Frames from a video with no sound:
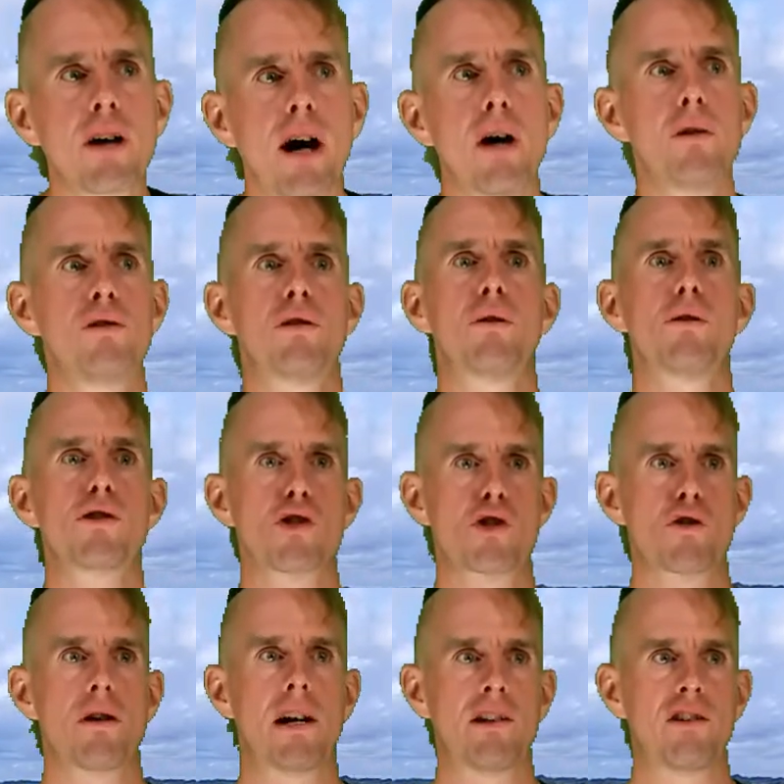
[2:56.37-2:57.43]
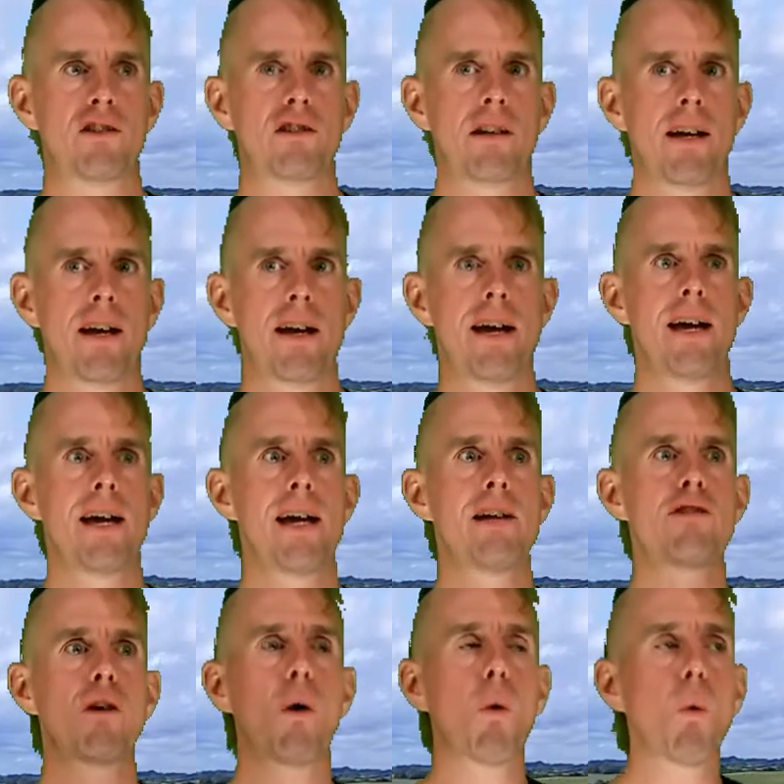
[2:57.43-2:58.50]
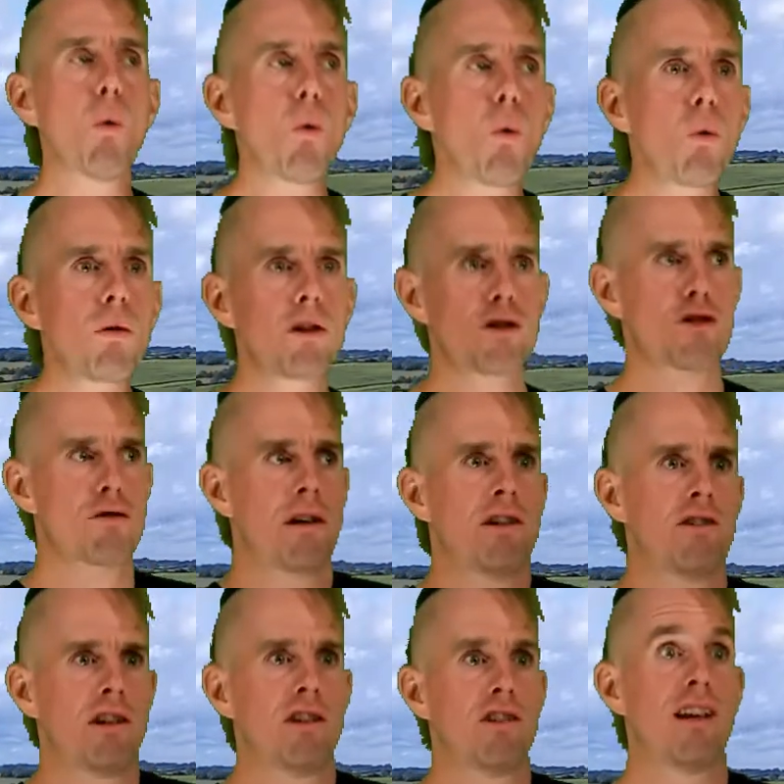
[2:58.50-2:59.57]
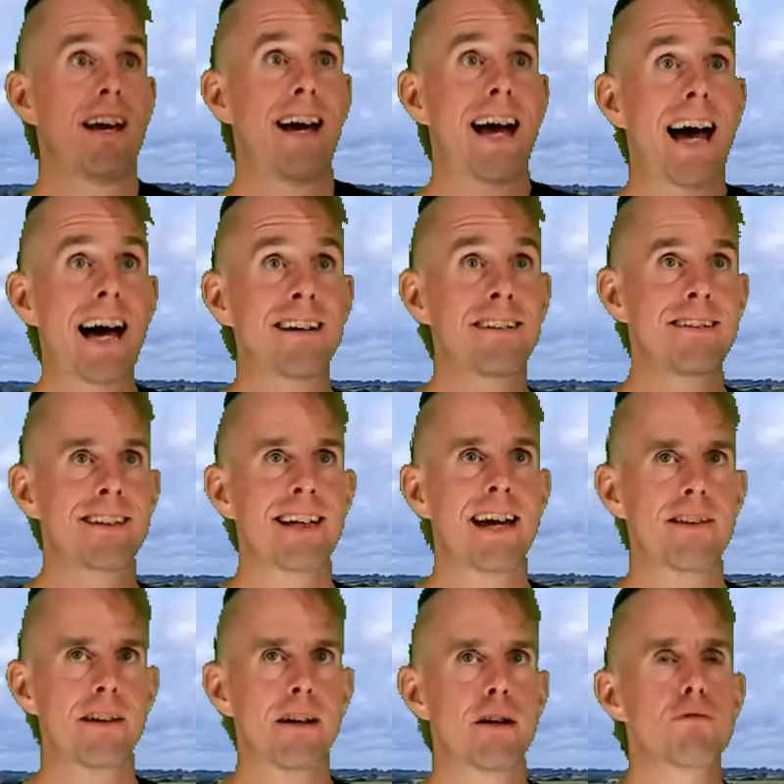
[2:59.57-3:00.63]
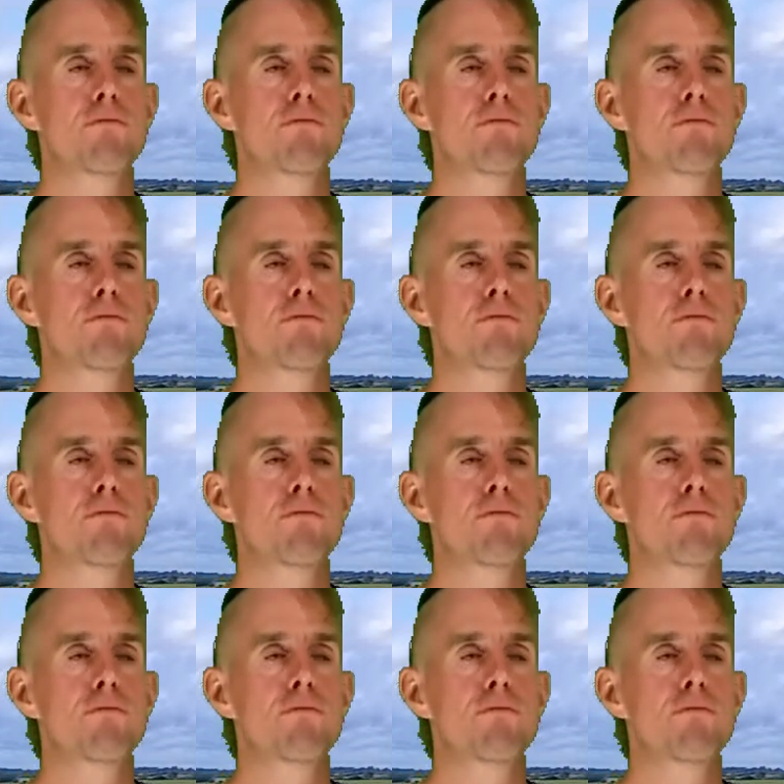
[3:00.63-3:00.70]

total stress. It's all the stresses added together,